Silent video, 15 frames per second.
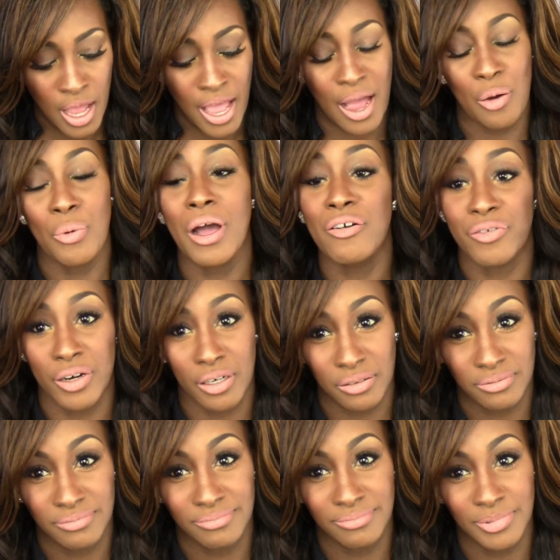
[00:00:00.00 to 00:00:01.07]
However,
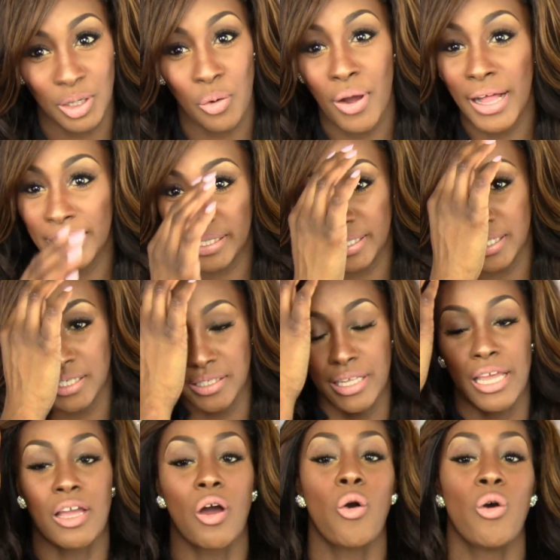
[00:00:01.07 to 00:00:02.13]
the quality is
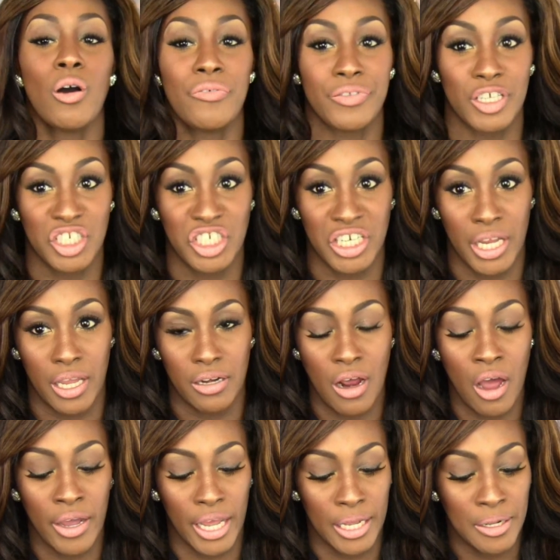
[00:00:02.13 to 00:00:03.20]
like off the chain.
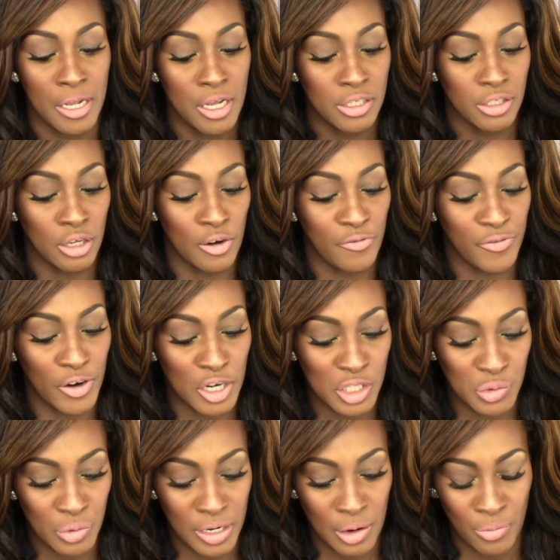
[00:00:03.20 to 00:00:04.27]
Okay, so the
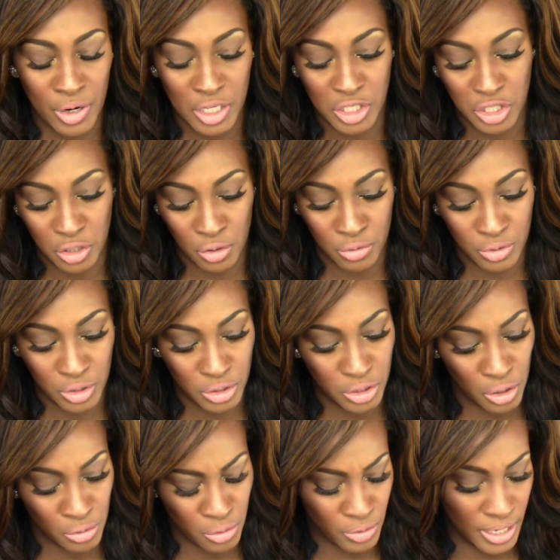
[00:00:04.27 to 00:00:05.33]
first one I want to
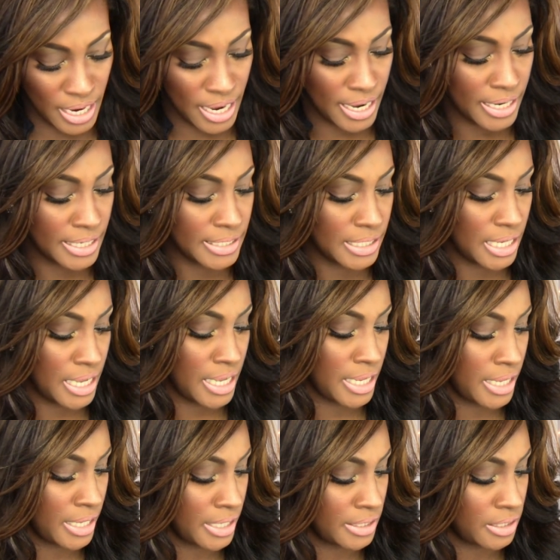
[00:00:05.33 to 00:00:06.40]
show you guys
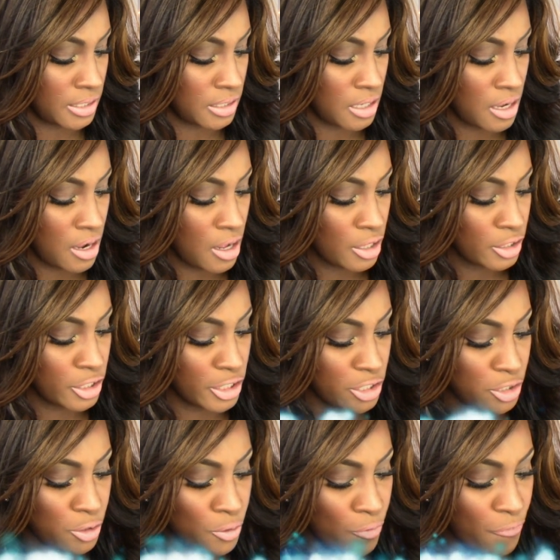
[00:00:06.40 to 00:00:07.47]
is the
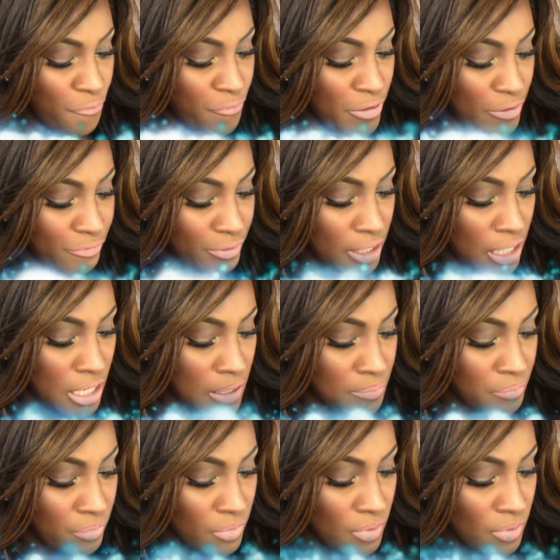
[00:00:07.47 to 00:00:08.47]
250